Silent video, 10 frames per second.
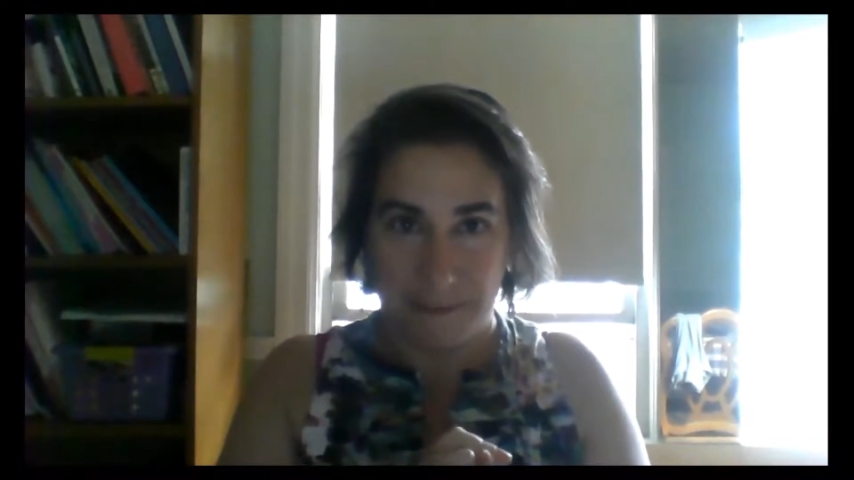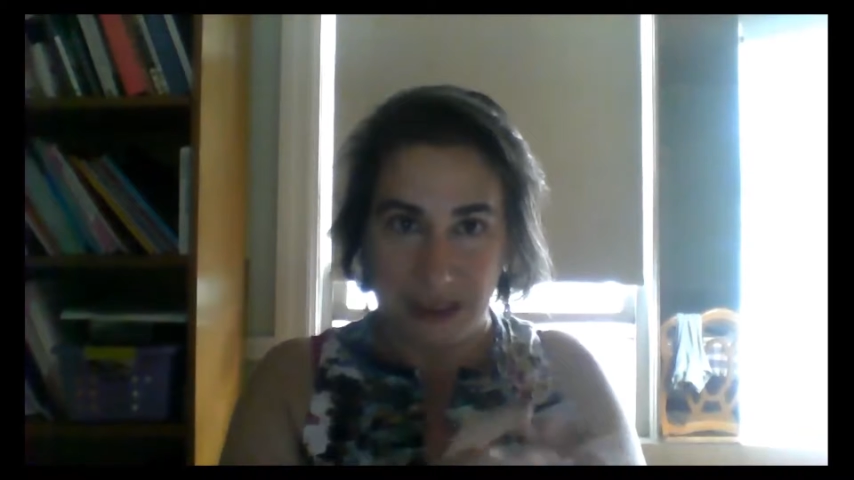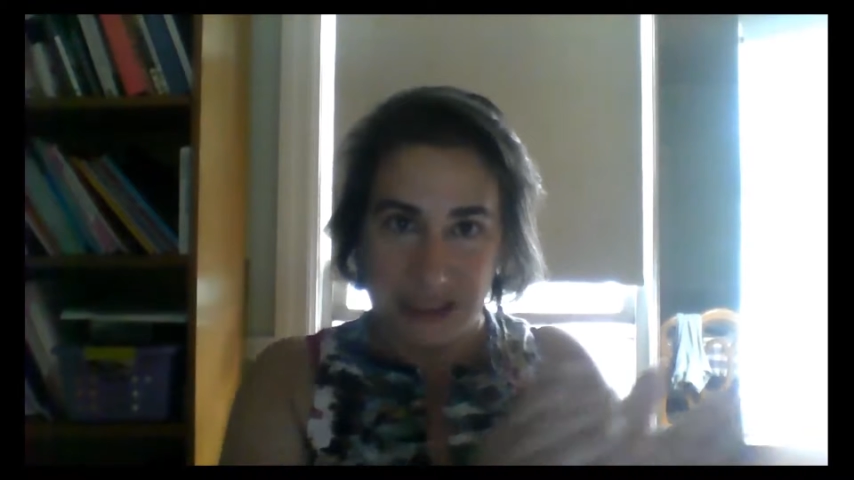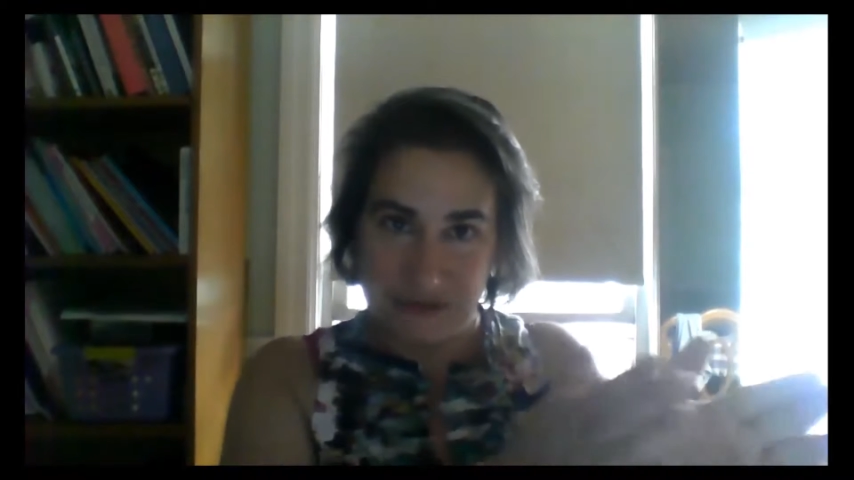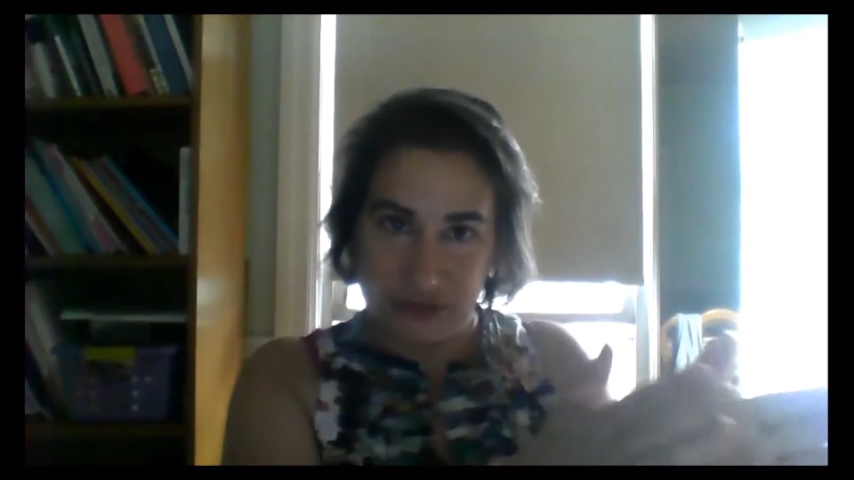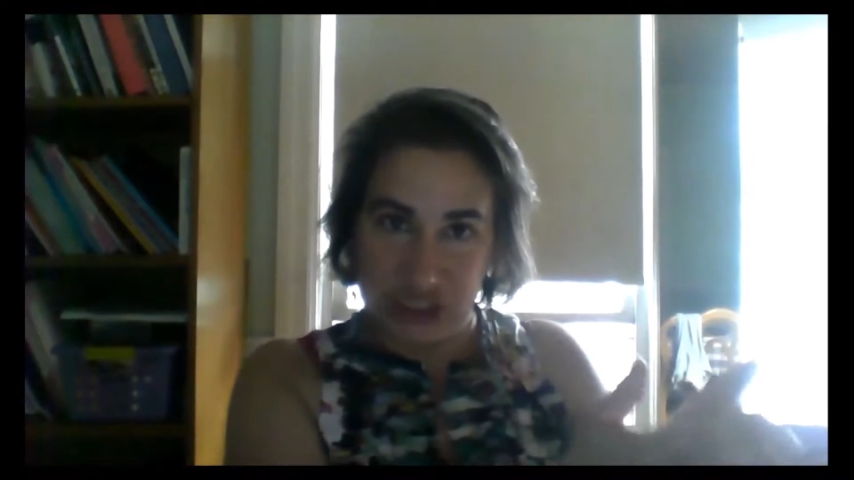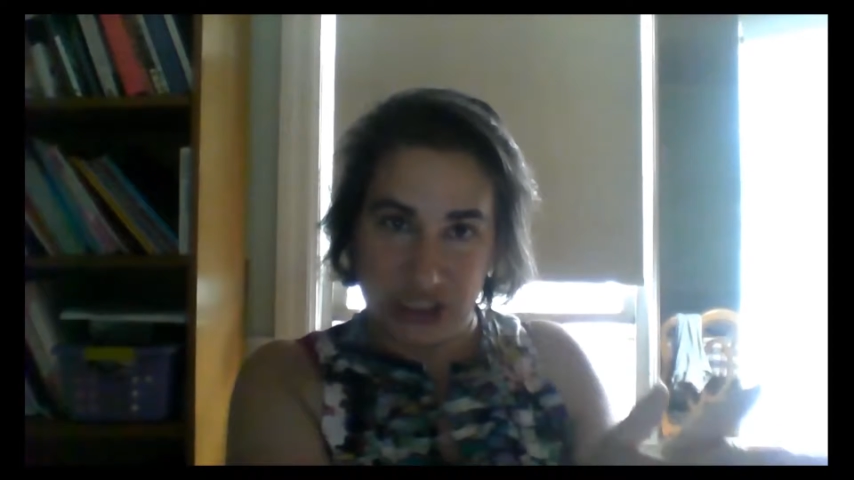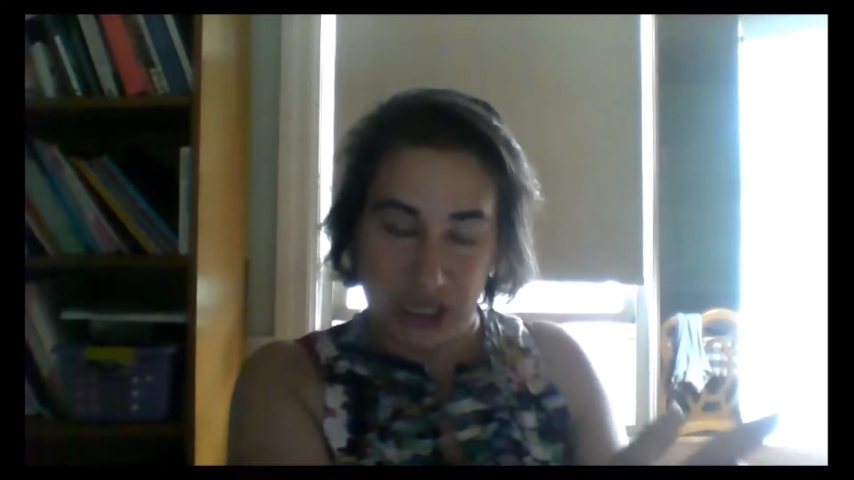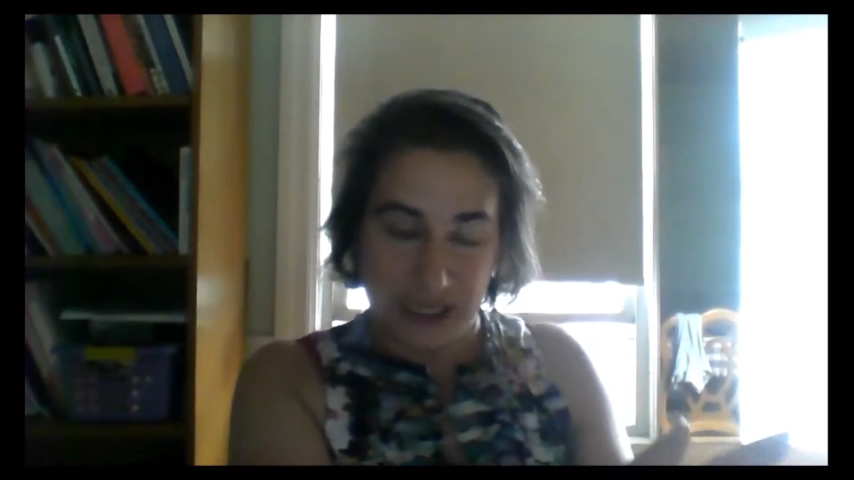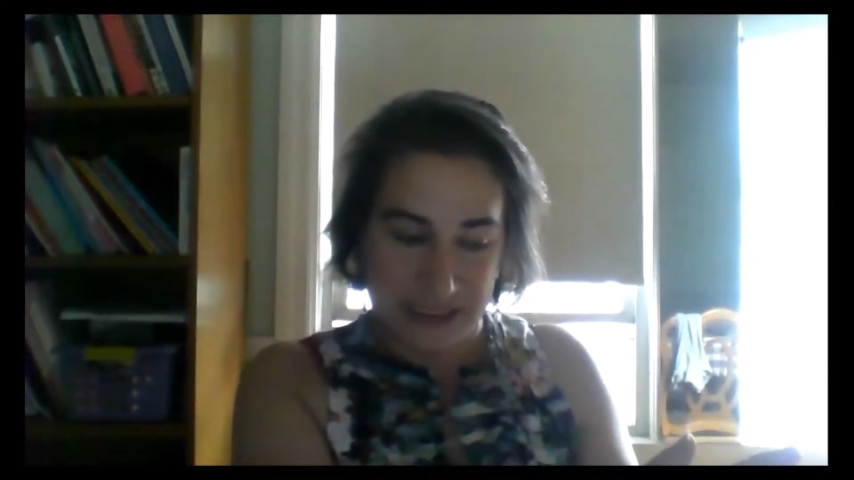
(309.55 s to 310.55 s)
because if she
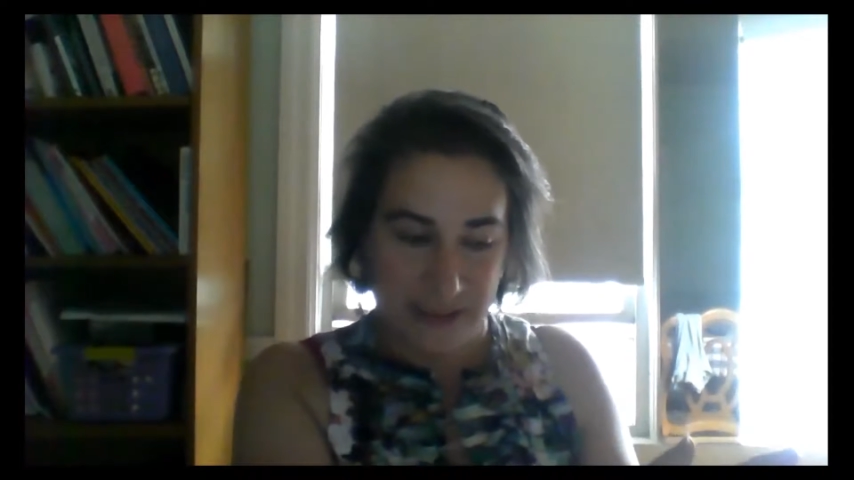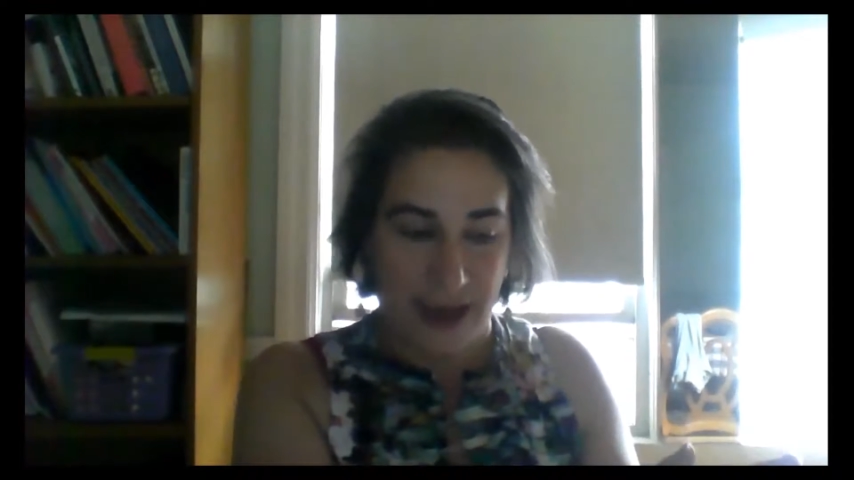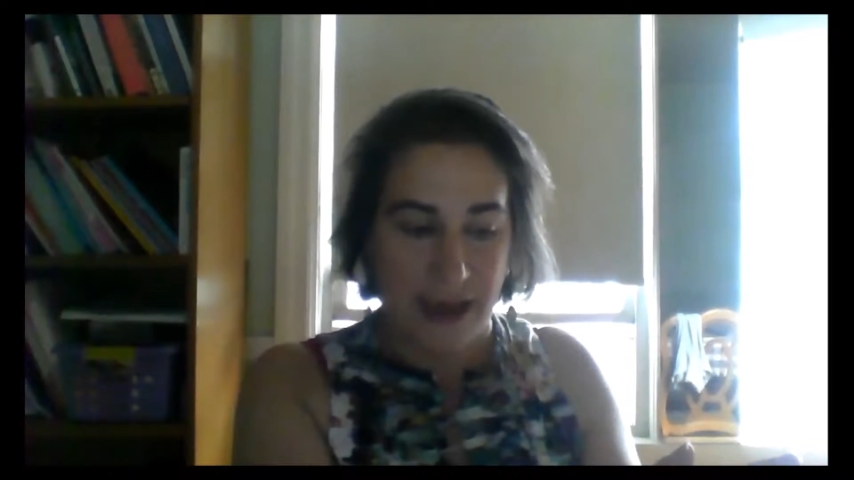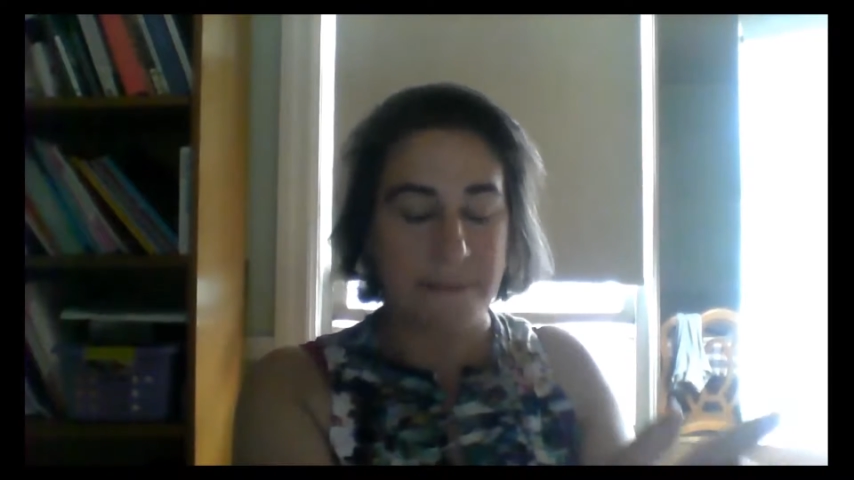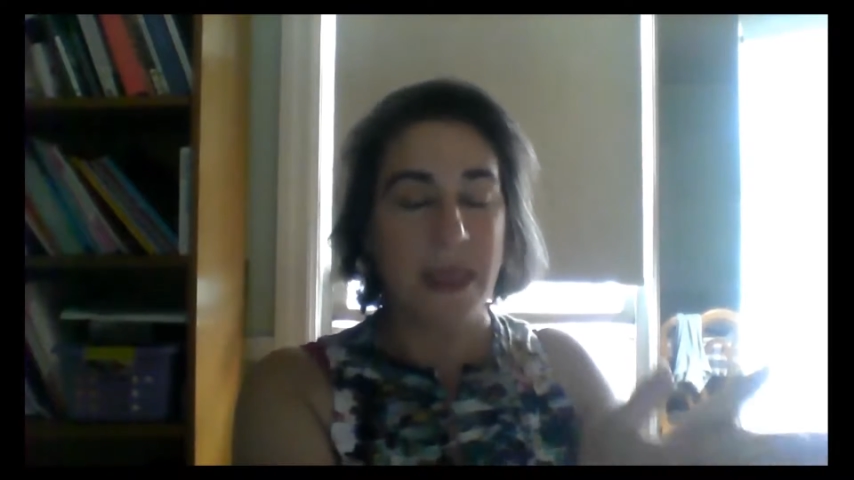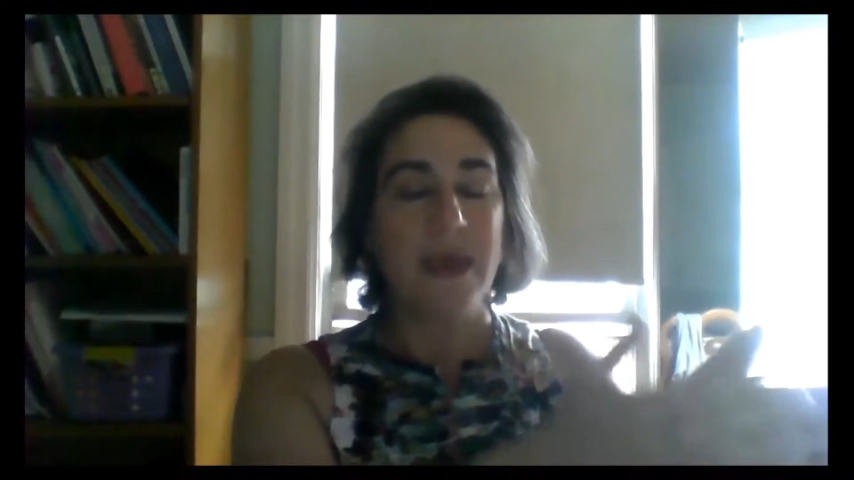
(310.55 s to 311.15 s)
does that,